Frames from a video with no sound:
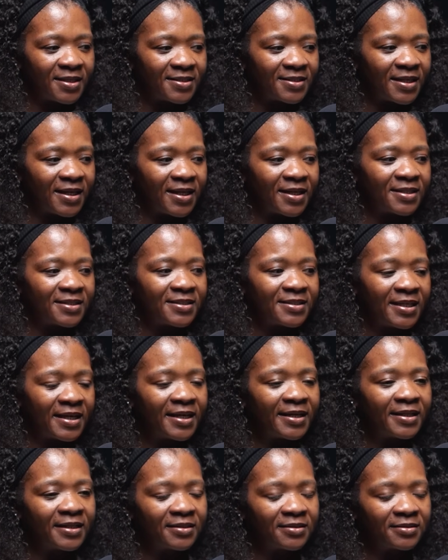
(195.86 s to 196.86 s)
the
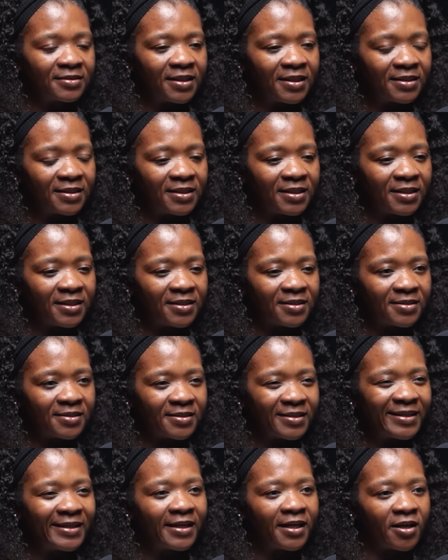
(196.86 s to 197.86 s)
internal that is
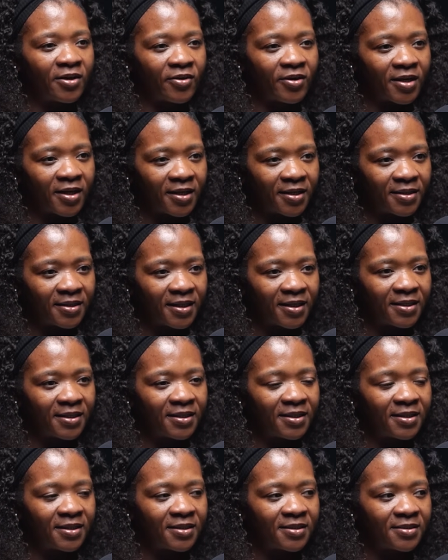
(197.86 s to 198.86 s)
clearer, that
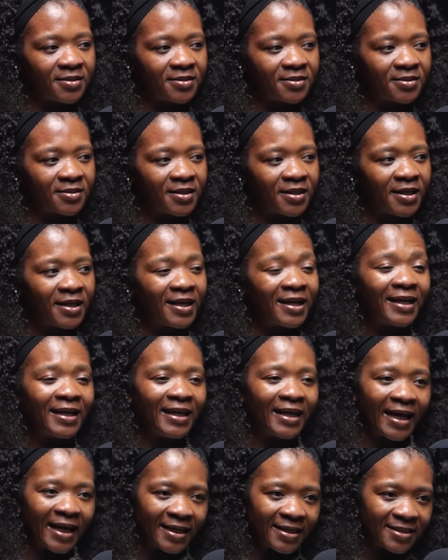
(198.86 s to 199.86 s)
is
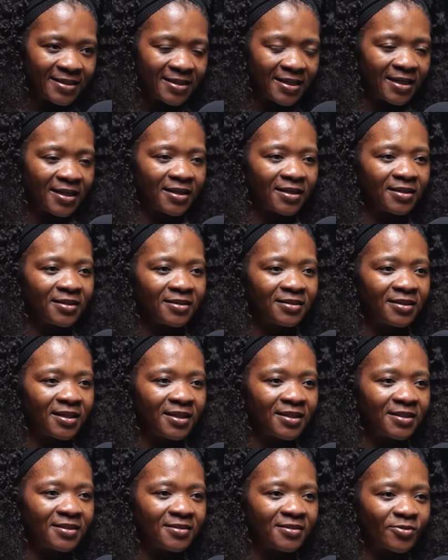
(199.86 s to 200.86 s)
lighter,
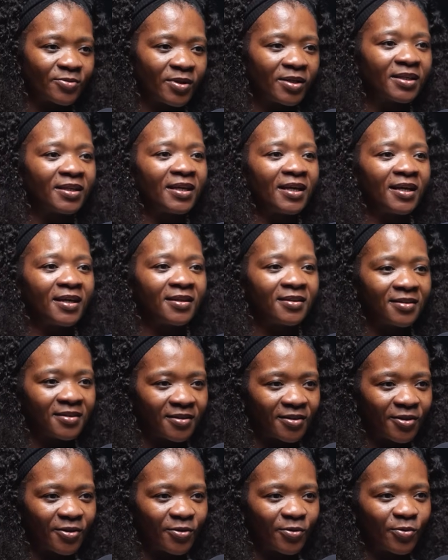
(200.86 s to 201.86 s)
that is
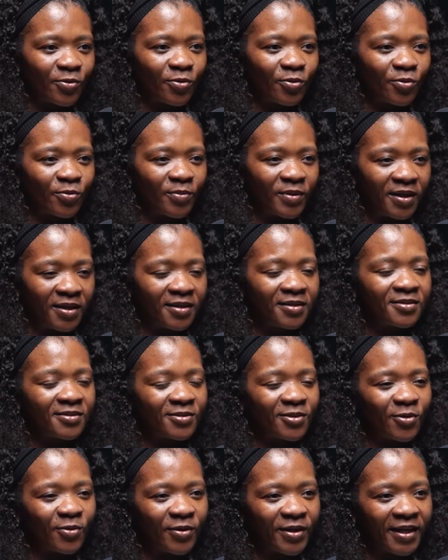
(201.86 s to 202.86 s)
radiating through me.
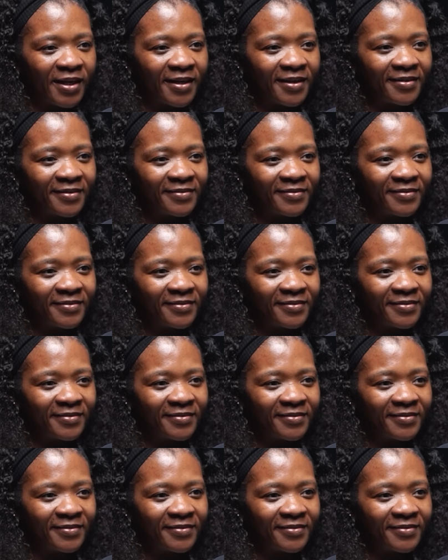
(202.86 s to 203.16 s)
So yeah.